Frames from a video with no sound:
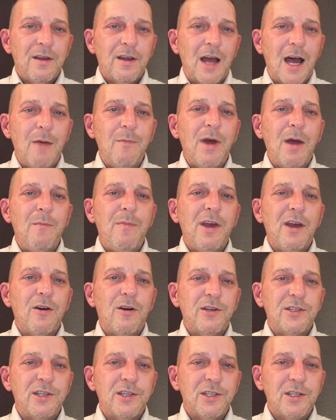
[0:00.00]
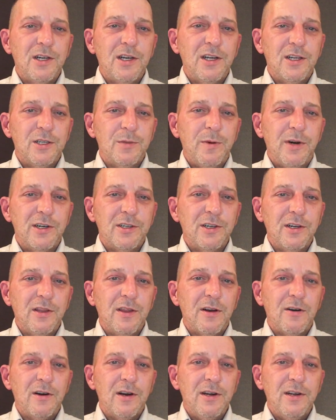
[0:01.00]
I'm not big on conspiracy
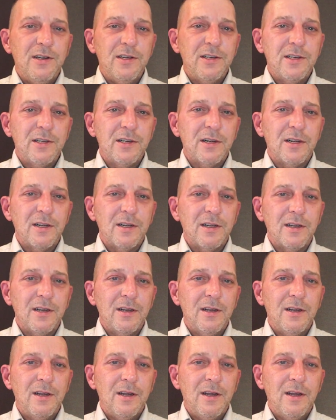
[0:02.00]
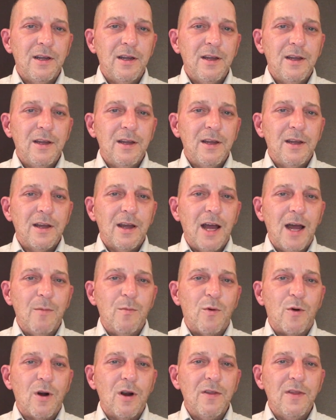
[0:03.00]
theories. I'm
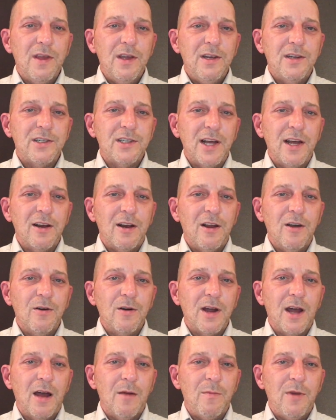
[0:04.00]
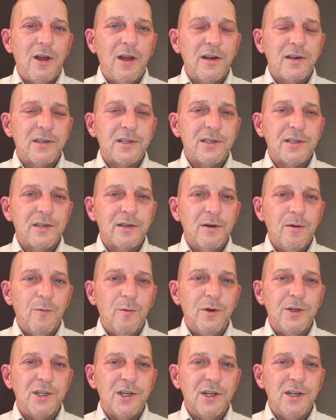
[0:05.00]
more on the standalone complex,
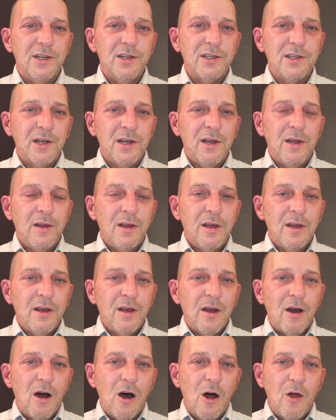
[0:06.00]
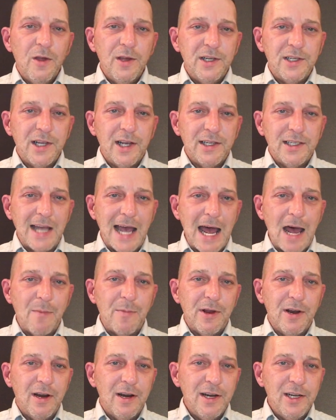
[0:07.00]
which is all these things
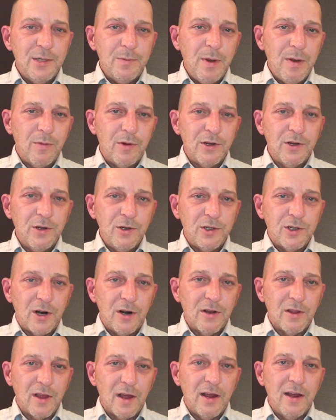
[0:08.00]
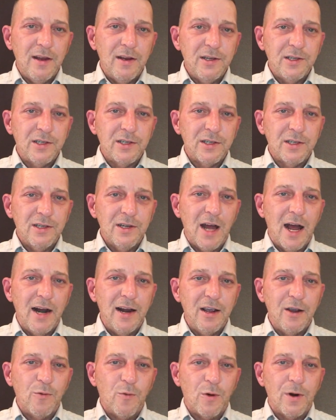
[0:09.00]
happen and these people do certain things, not
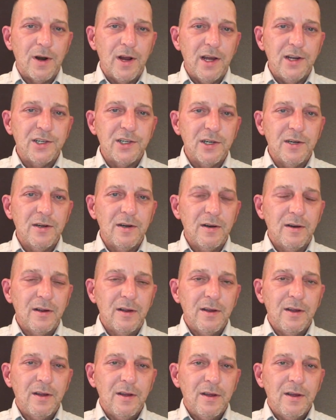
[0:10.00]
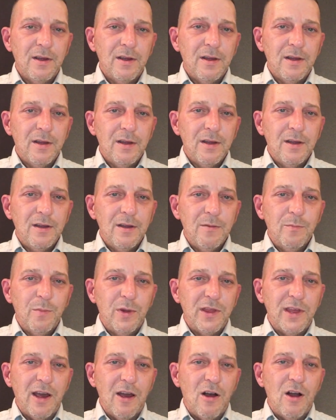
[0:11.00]
in coordination, but
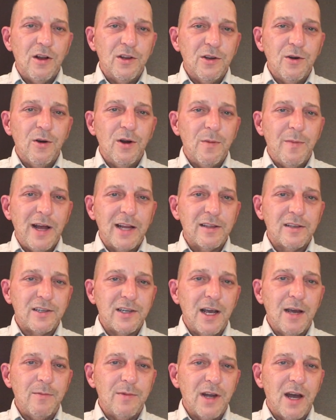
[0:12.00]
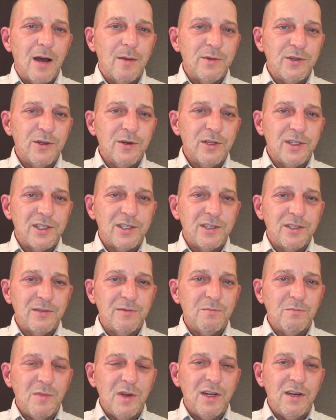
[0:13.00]
they all do it about the same time, so
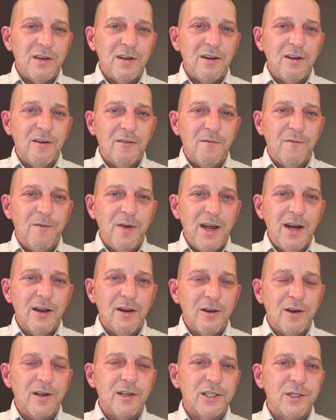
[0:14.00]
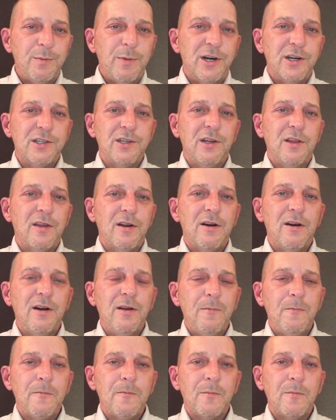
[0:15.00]
it could feed at a conspiracy theory.